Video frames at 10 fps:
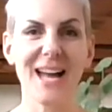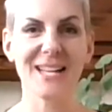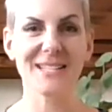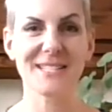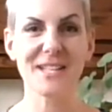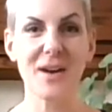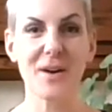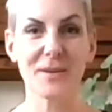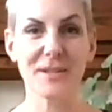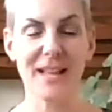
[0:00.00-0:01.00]
at
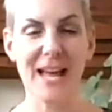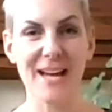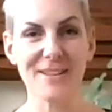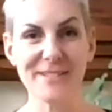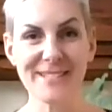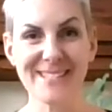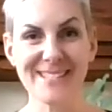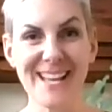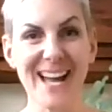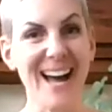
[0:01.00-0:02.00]
Ochill House,